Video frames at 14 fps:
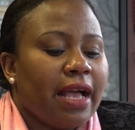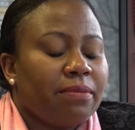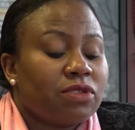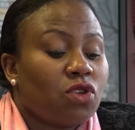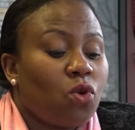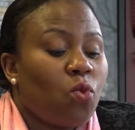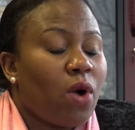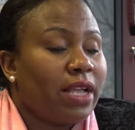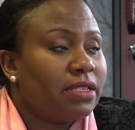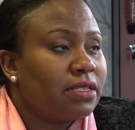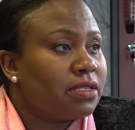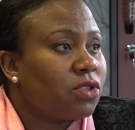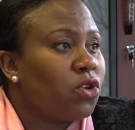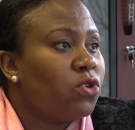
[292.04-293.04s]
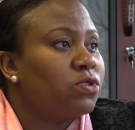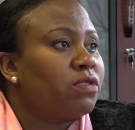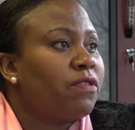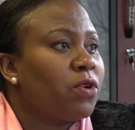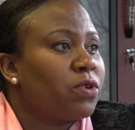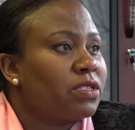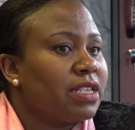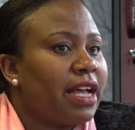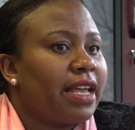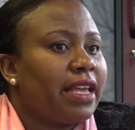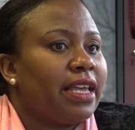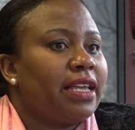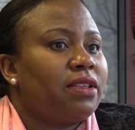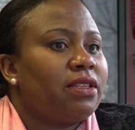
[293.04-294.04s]
So once those folks are
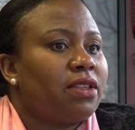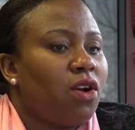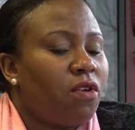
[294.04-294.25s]
in,